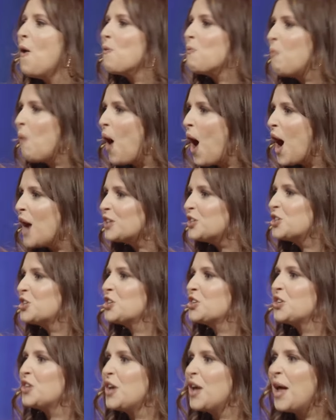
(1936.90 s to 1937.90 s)

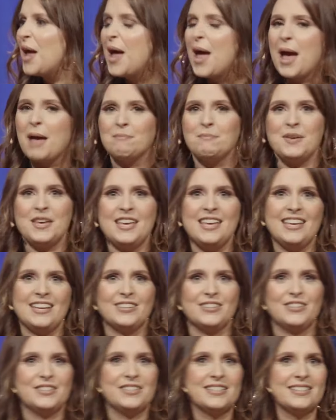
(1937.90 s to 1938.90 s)
Wash and be
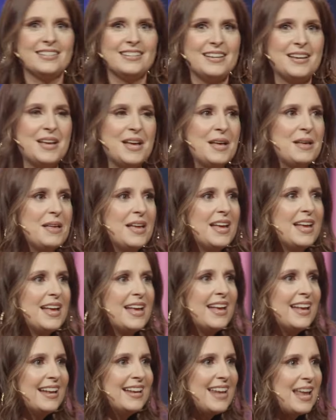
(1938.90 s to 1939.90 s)
healed.
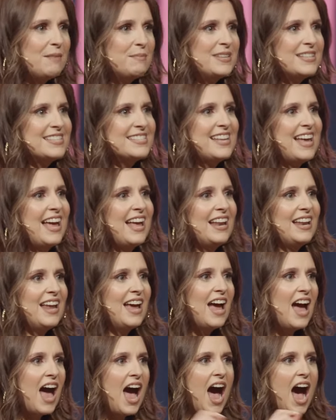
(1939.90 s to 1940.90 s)
Naaman said,
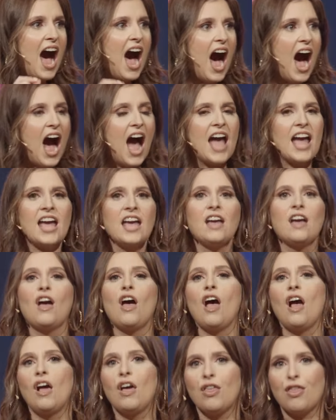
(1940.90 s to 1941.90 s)
"I
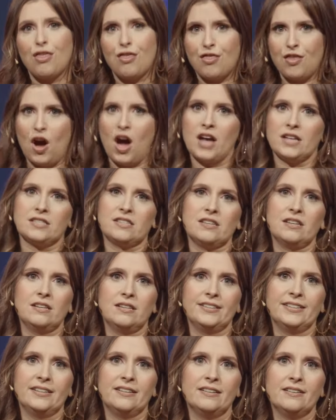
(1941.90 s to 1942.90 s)
thought."
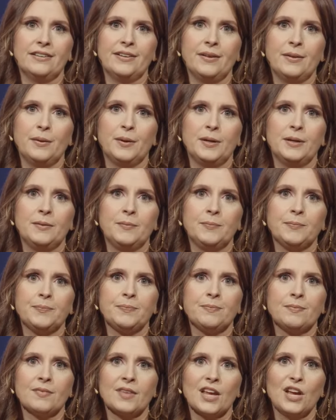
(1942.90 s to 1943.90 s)

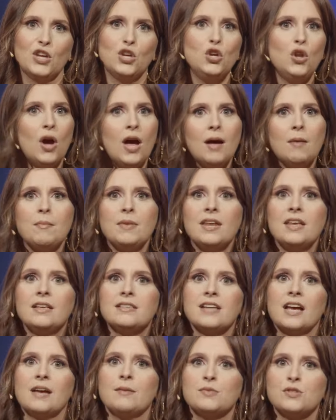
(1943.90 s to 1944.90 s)
You know how many
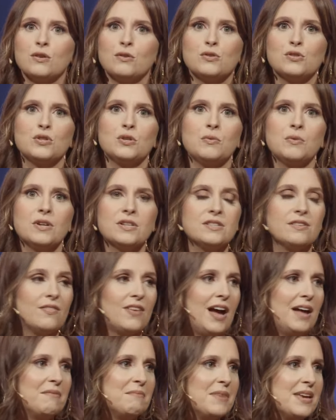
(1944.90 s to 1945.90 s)
times those 2 words have
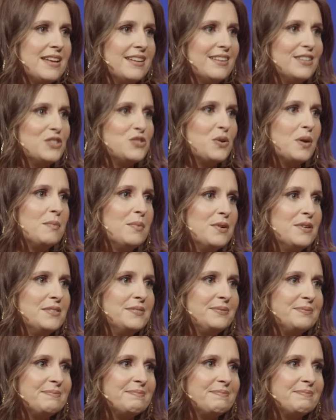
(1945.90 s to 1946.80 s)
gotten me into trouble?